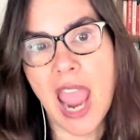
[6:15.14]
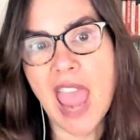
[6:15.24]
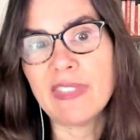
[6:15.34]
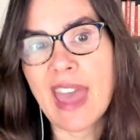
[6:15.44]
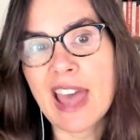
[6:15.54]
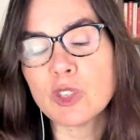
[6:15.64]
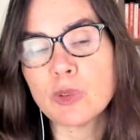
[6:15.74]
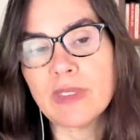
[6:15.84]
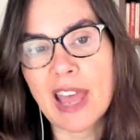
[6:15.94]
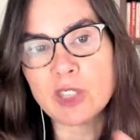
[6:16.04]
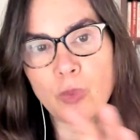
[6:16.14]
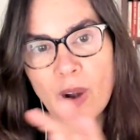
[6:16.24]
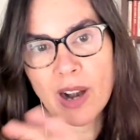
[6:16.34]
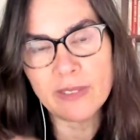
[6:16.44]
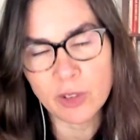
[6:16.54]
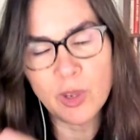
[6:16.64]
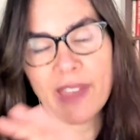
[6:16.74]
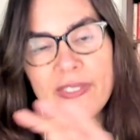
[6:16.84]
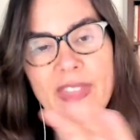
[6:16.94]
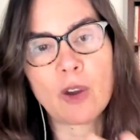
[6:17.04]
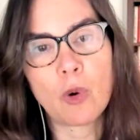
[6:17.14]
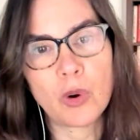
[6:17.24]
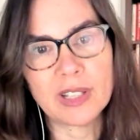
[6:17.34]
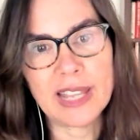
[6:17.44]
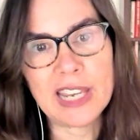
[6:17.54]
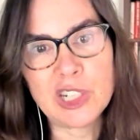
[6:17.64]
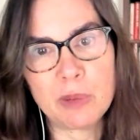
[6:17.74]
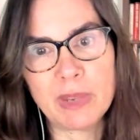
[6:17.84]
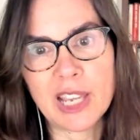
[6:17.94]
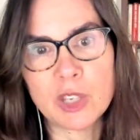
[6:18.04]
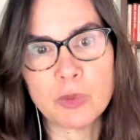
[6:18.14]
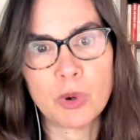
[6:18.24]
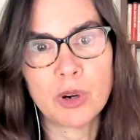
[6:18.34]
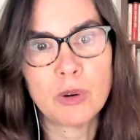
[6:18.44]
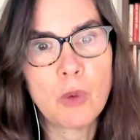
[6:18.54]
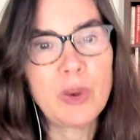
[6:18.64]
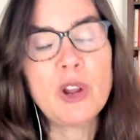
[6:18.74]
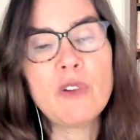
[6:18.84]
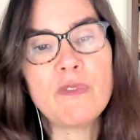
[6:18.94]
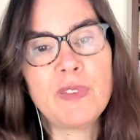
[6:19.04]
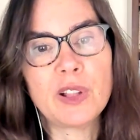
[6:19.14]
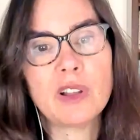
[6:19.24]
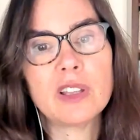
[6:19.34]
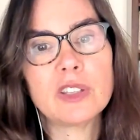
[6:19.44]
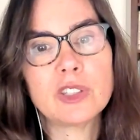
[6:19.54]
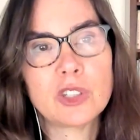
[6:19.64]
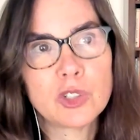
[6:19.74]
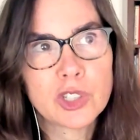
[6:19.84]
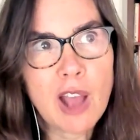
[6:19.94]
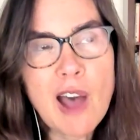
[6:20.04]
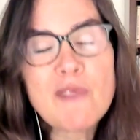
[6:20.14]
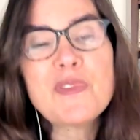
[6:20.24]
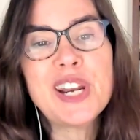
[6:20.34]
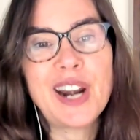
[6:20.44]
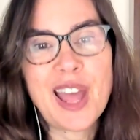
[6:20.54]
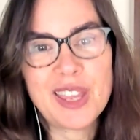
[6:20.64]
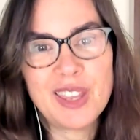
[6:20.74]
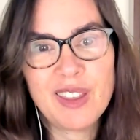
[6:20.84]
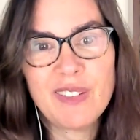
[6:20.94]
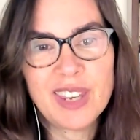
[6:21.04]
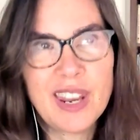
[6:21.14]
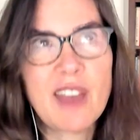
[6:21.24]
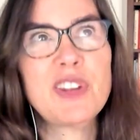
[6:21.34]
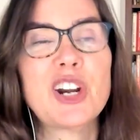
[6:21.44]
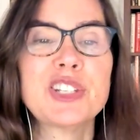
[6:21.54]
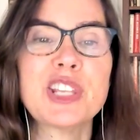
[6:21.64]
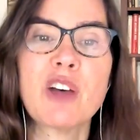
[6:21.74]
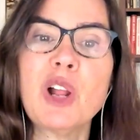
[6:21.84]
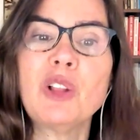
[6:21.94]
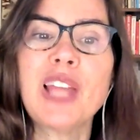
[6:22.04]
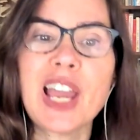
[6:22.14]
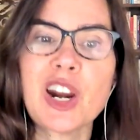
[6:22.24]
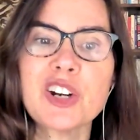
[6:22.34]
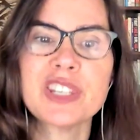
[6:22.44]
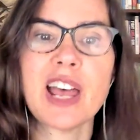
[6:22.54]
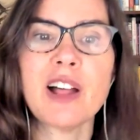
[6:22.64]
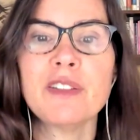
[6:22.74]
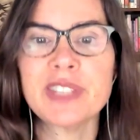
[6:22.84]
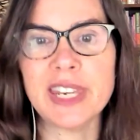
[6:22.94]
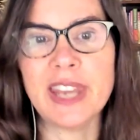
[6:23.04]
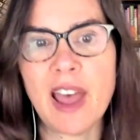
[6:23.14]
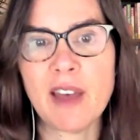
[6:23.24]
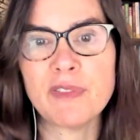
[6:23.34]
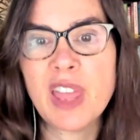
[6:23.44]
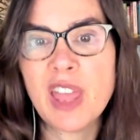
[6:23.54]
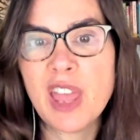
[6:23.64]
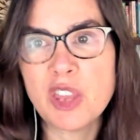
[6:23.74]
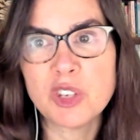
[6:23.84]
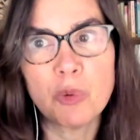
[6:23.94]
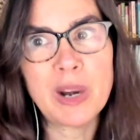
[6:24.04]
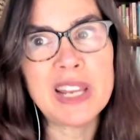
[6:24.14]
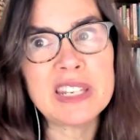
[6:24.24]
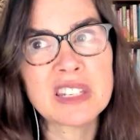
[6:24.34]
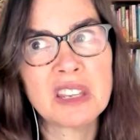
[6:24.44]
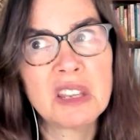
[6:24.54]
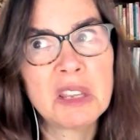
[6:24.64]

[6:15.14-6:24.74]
And that's that's where you get that correlation, because we're, we don't feel confident enough in ourselves. We don't like ourselves enough to risk,